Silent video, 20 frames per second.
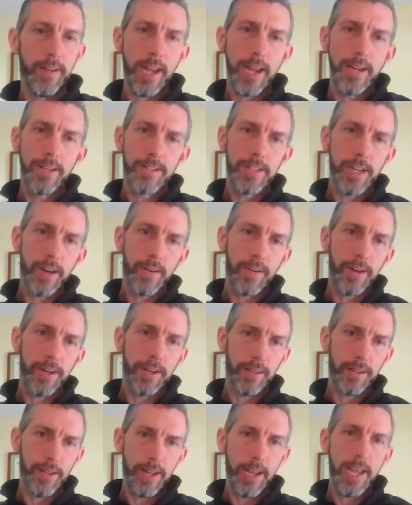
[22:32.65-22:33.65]

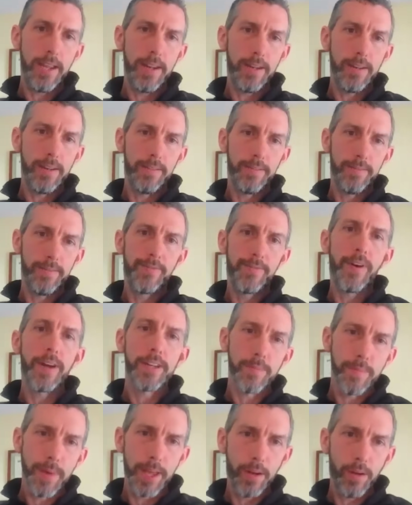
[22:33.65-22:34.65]
engineering and
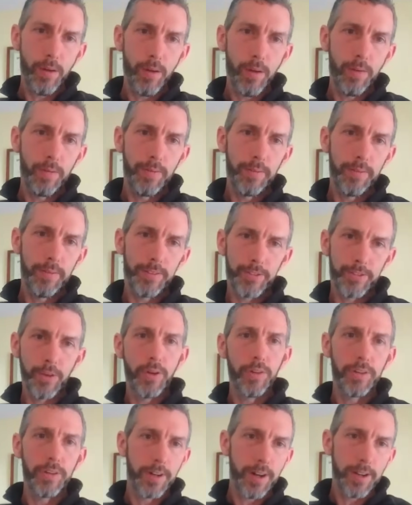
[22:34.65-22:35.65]
fundamental
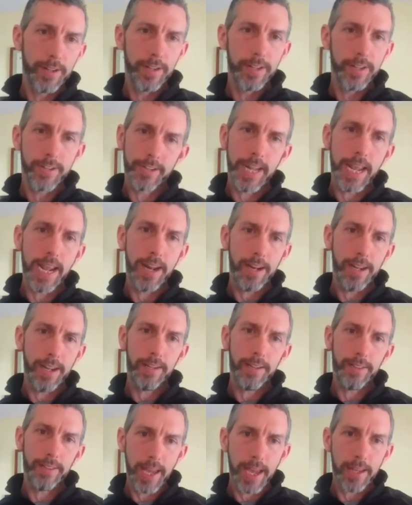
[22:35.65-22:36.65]
solar
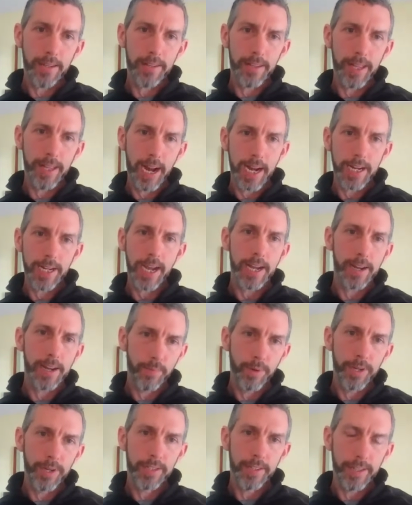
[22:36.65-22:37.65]
understanding that I kind
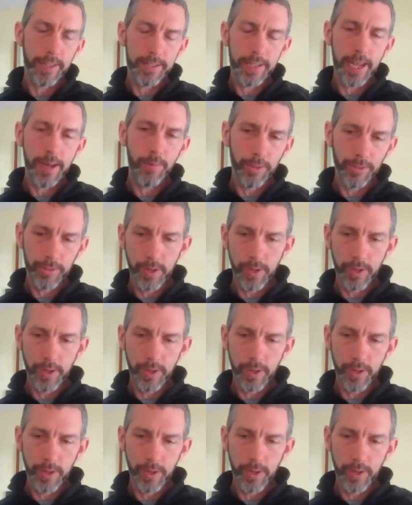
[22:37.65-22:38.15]
of bring to the table.